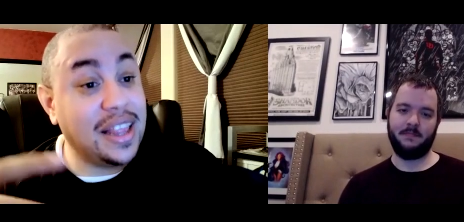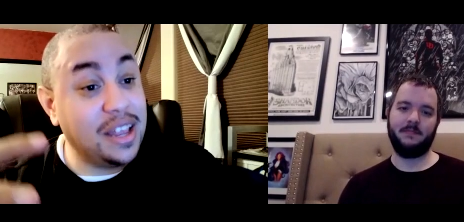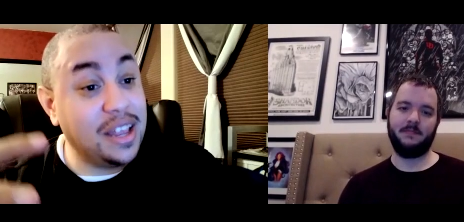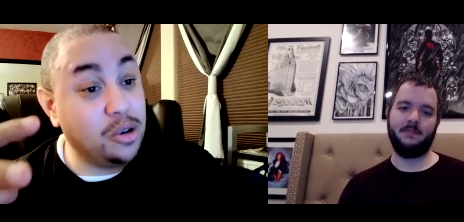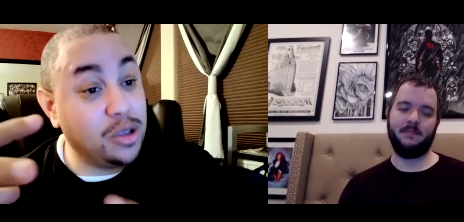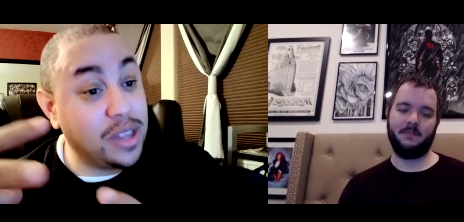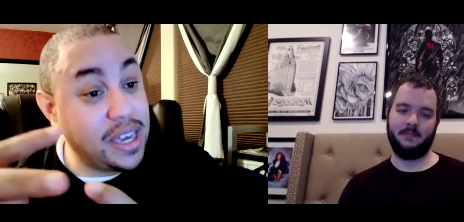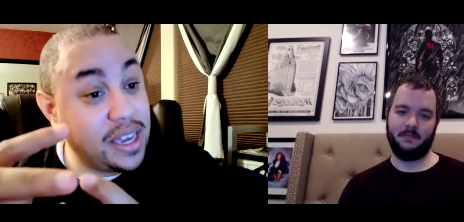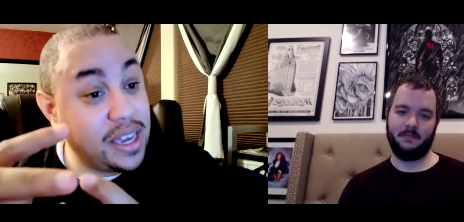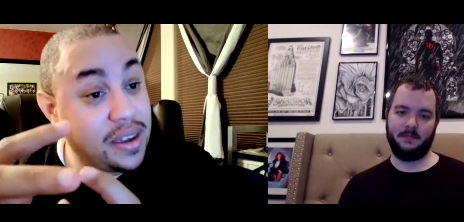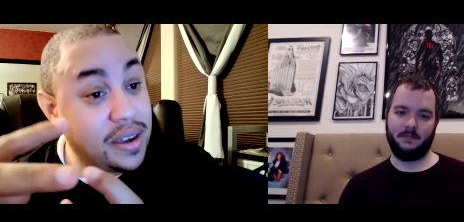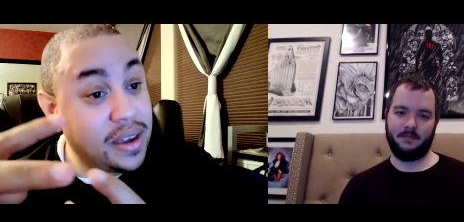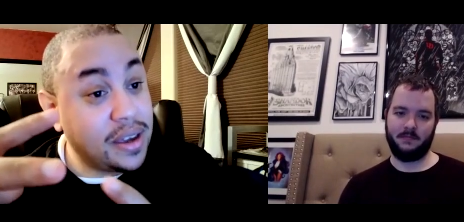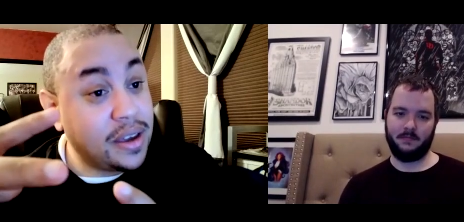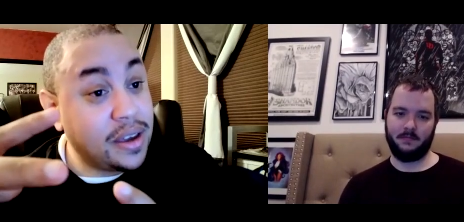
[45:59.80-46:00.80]

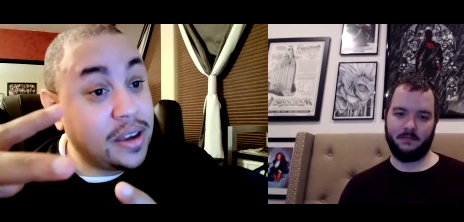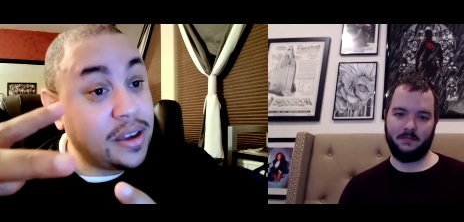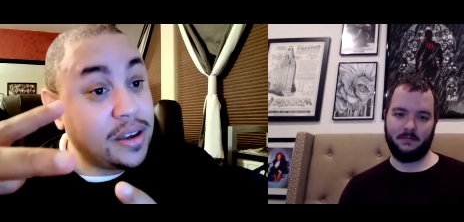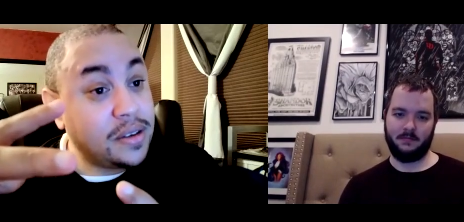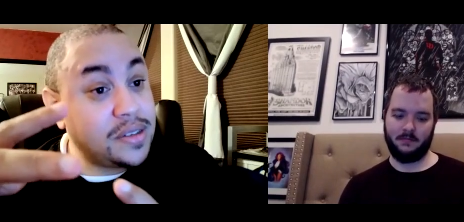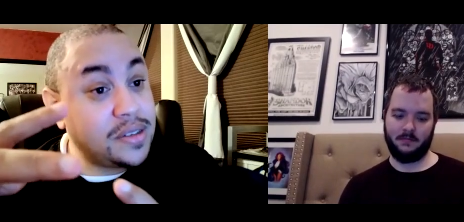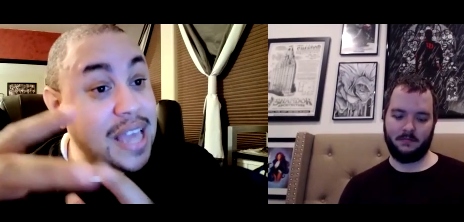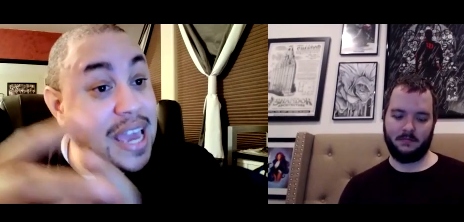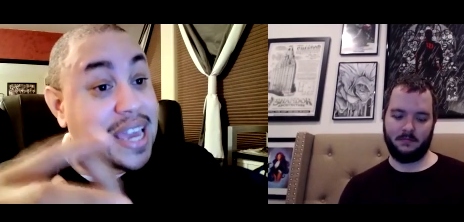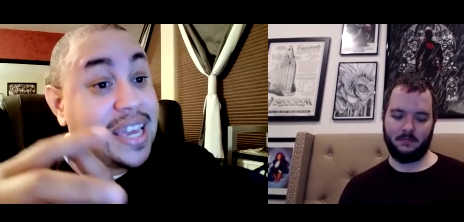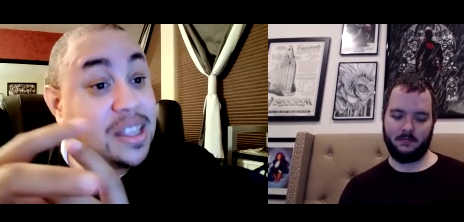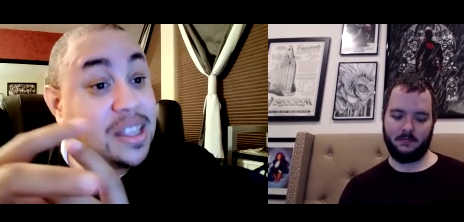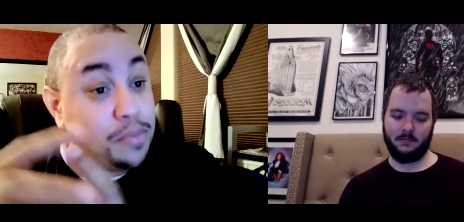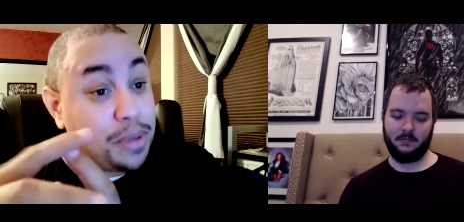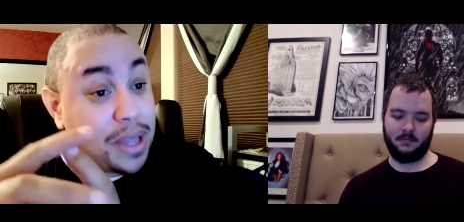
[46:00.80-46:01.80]
Speaker 1: literally
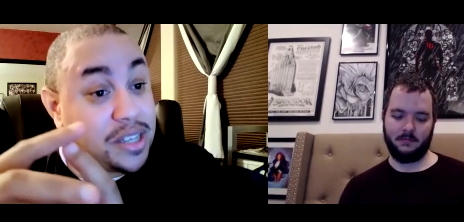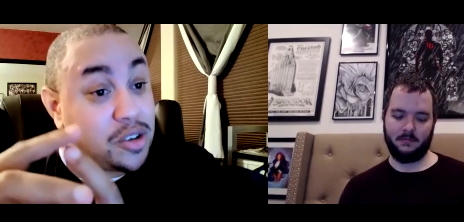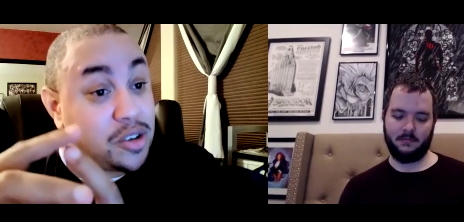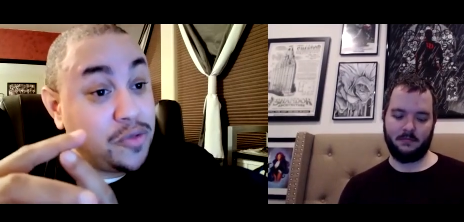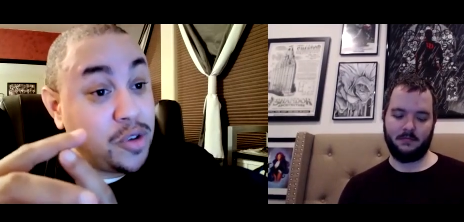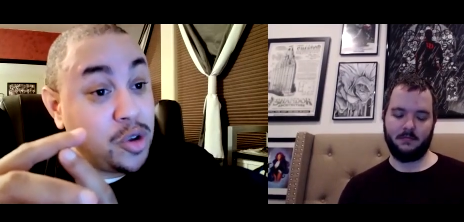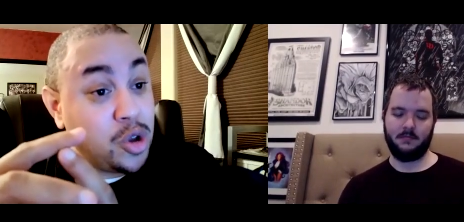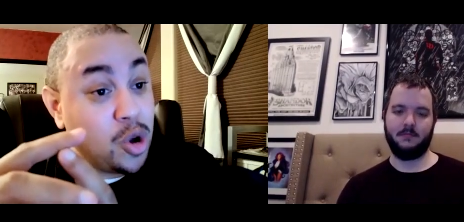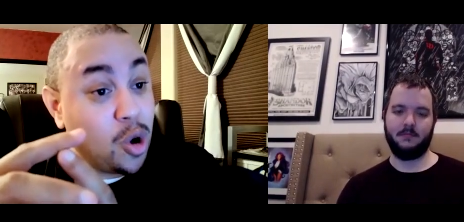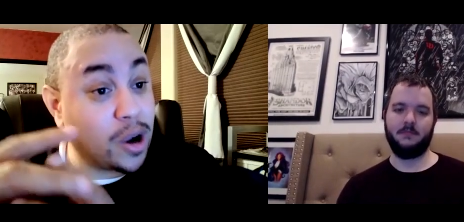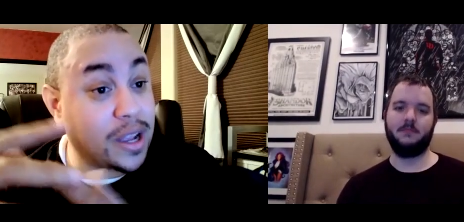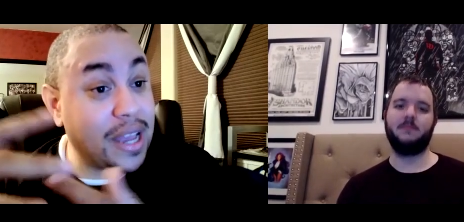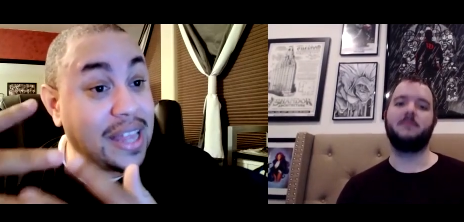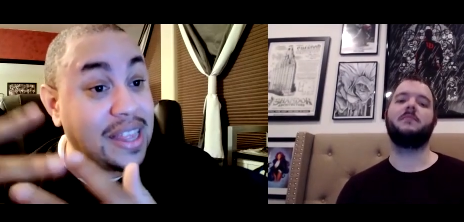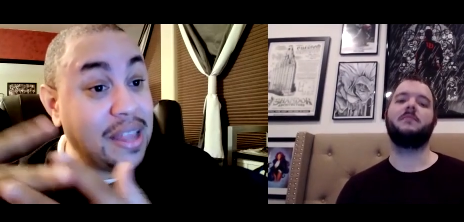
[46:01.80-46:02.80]
taking the place of New
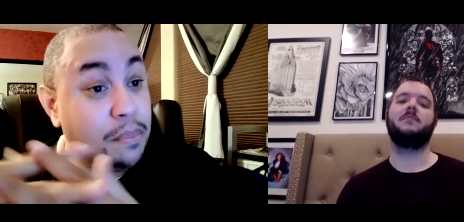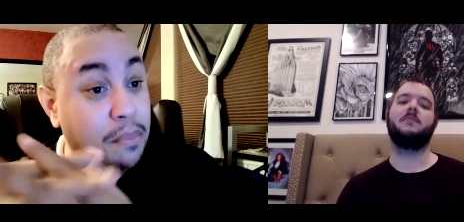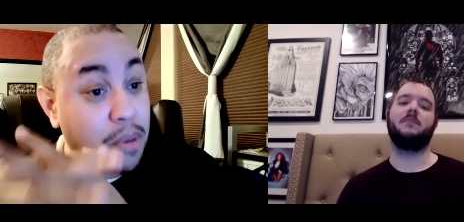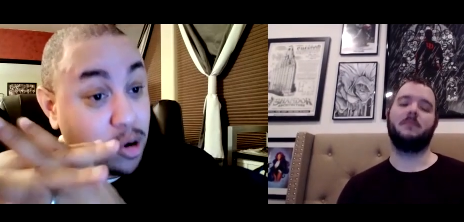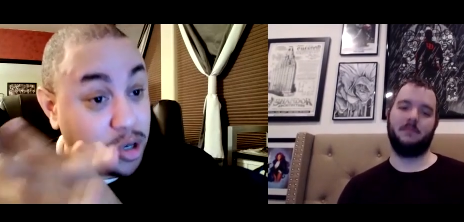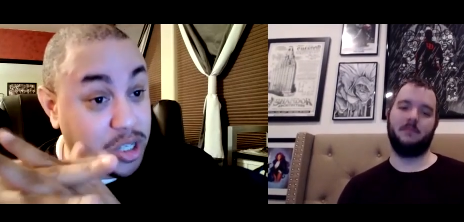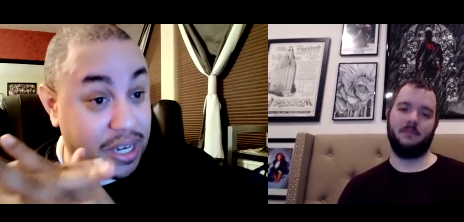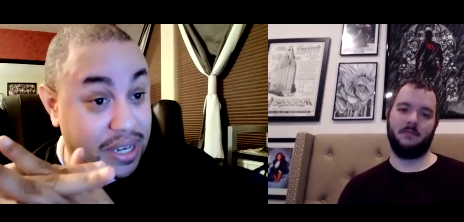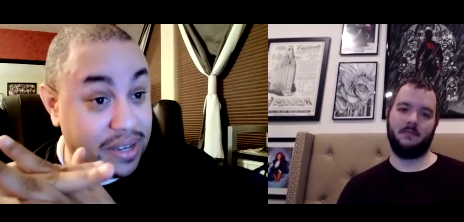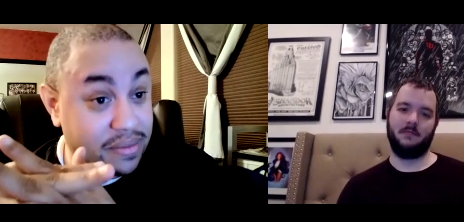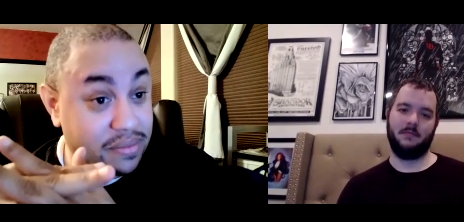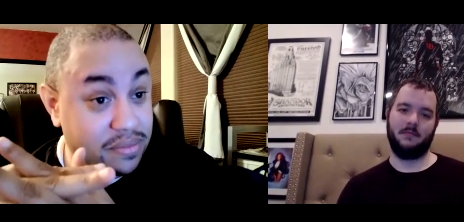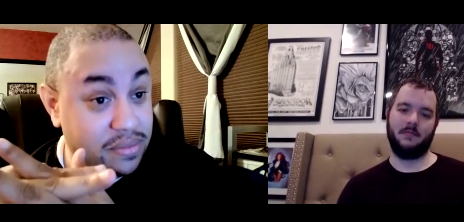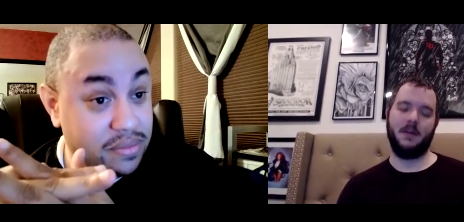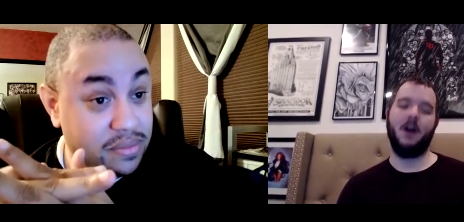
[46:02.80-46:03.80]
York and then merging.
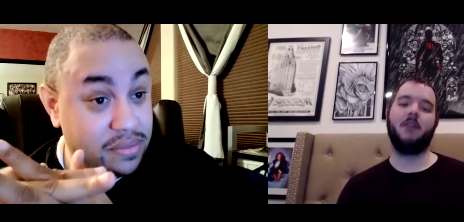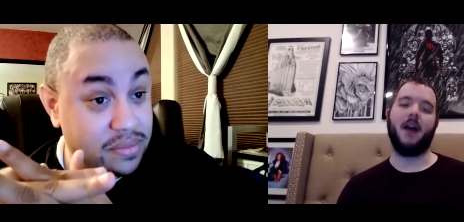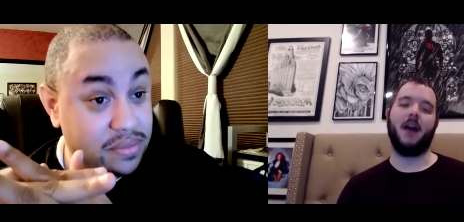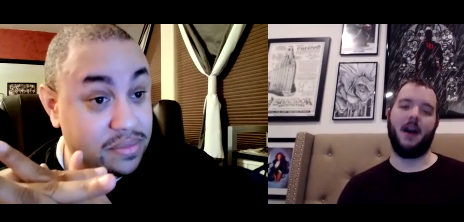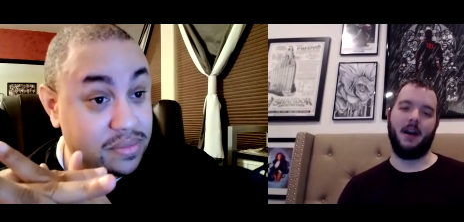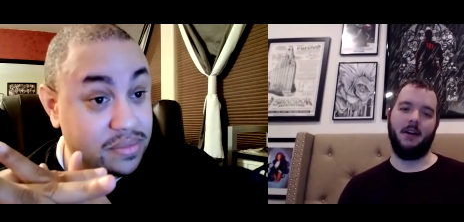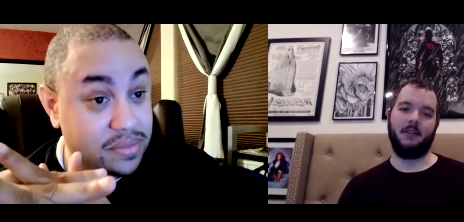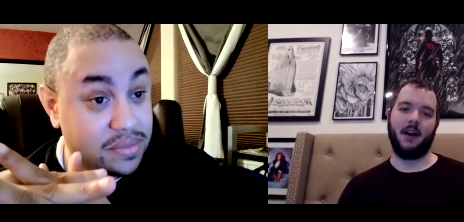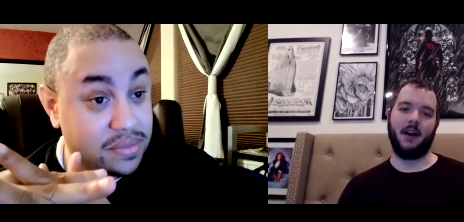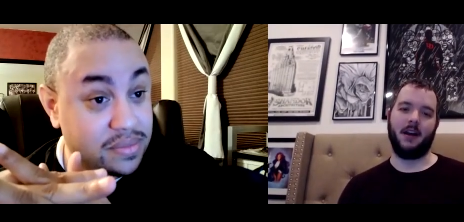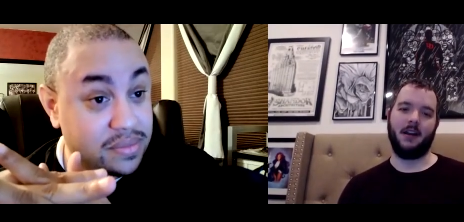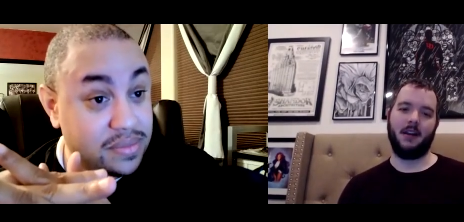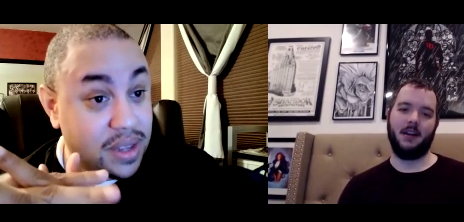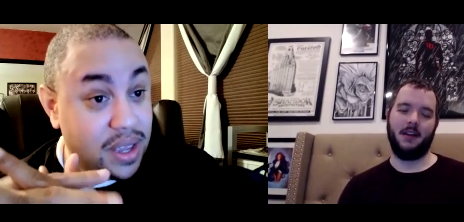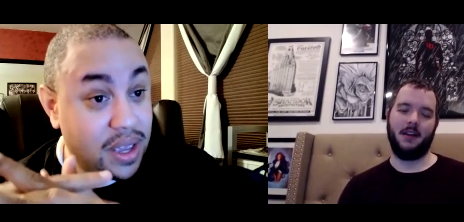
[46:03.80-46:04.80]
Speaker 2: Okay.